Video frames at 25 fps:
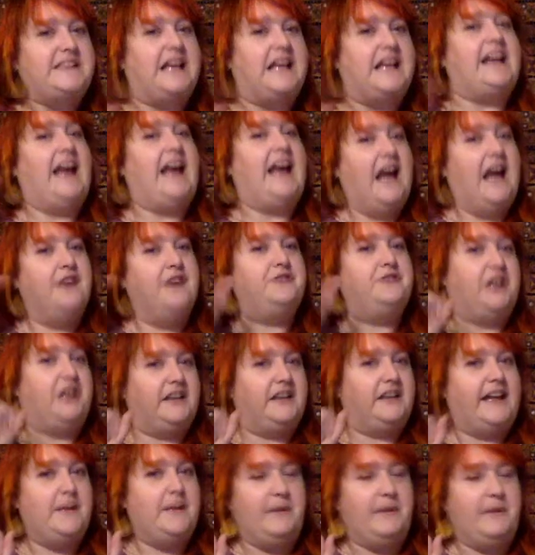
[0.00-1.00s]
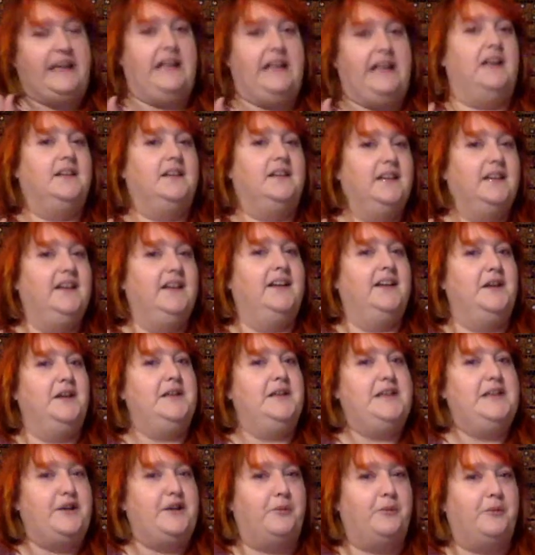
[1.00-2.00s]
kind of have calamity
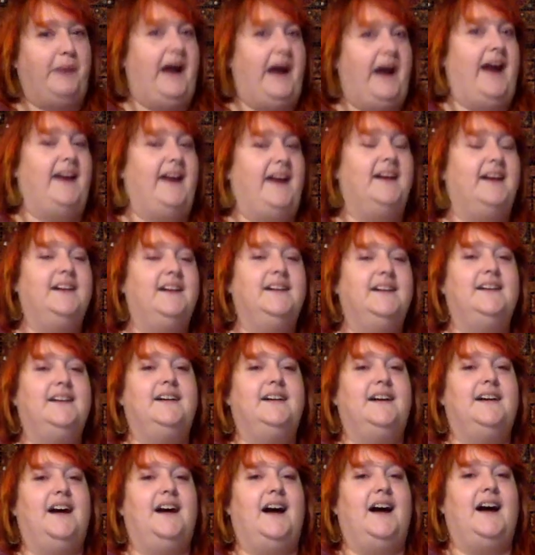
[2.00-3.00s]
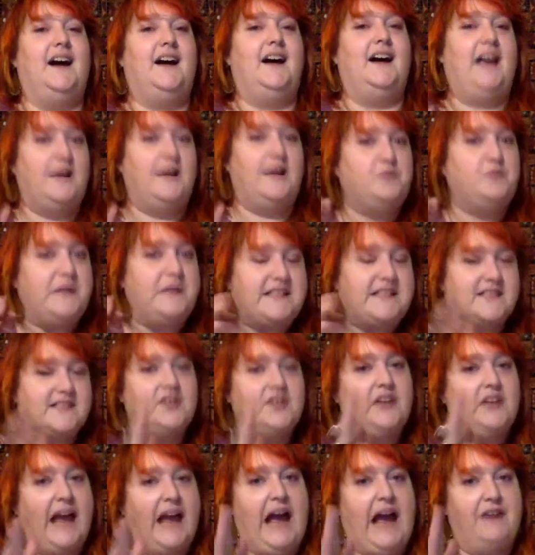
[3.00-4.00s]
nearby. And we
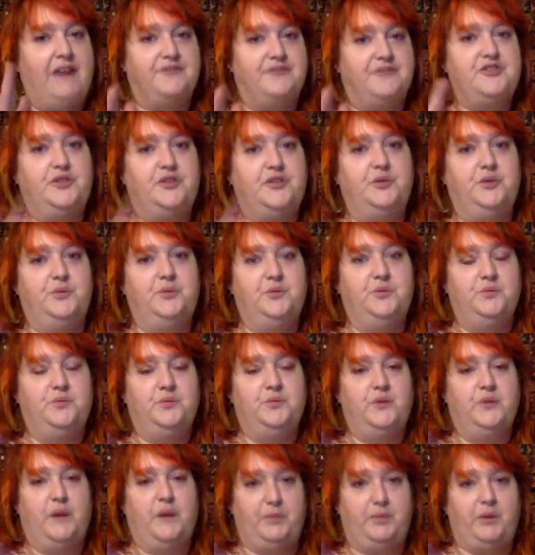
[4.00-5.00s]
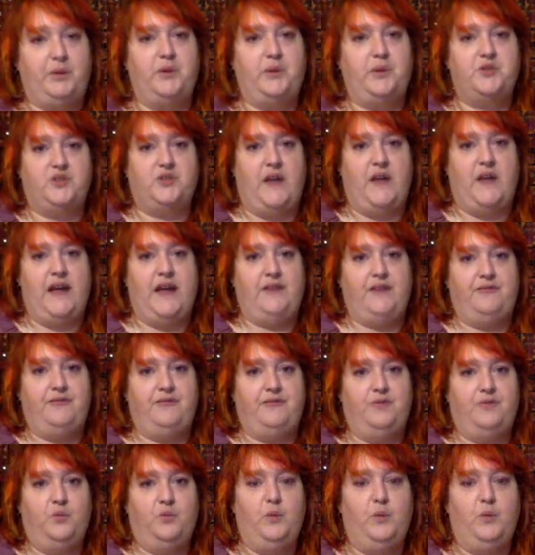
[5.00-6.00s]
still have to approach
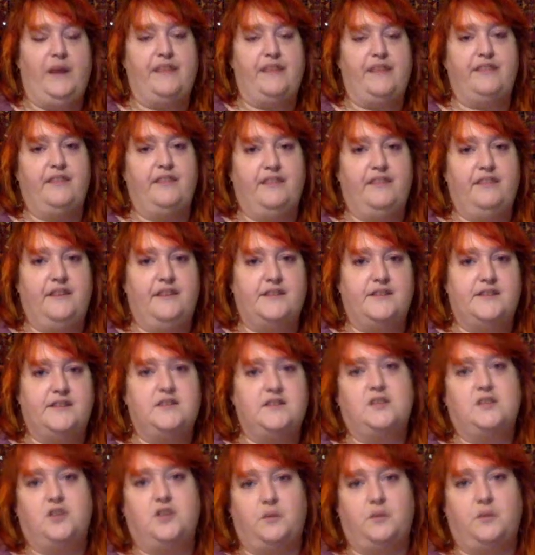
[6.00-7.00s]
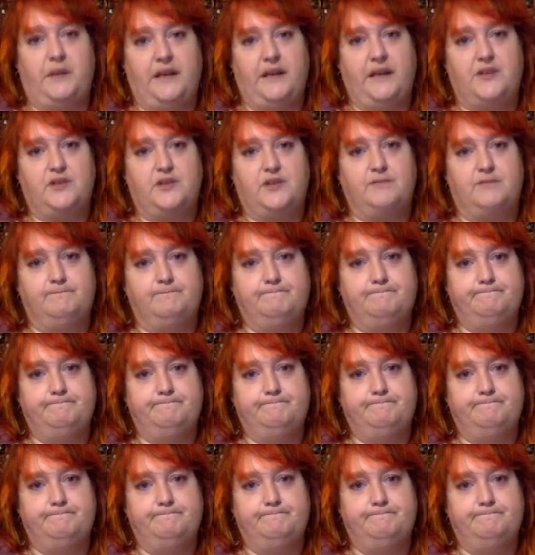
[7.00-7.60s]
life with this determination.